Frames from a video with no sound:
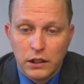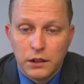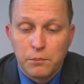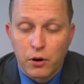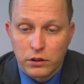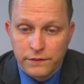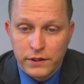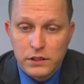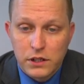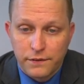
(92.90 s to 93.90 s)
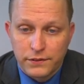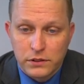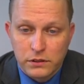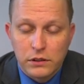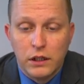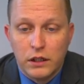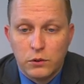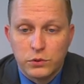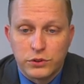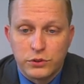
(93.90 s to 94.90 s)
Part of this deficit
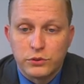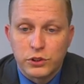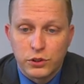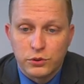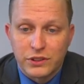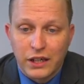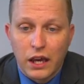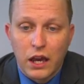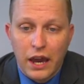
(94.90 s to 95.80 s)
was due to using